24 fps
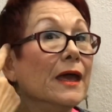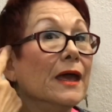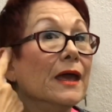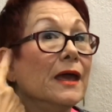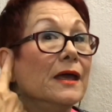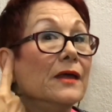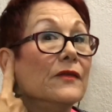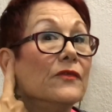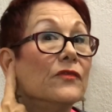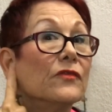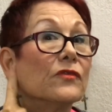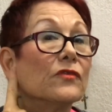
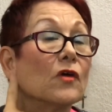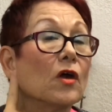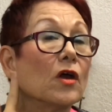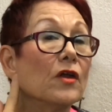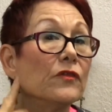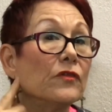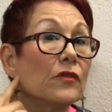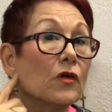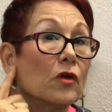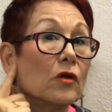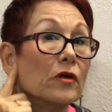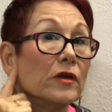it
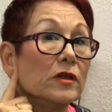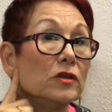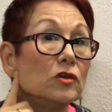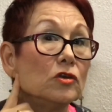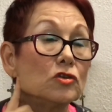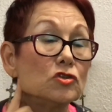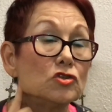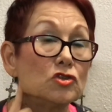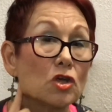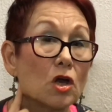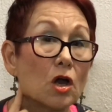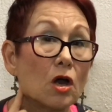starts hurting your
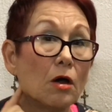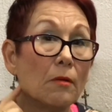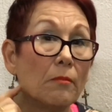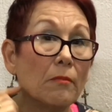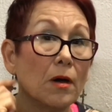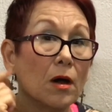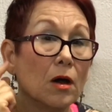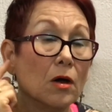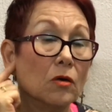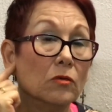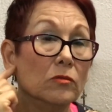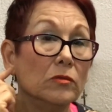
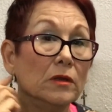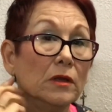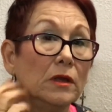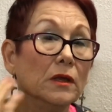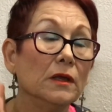jawbone.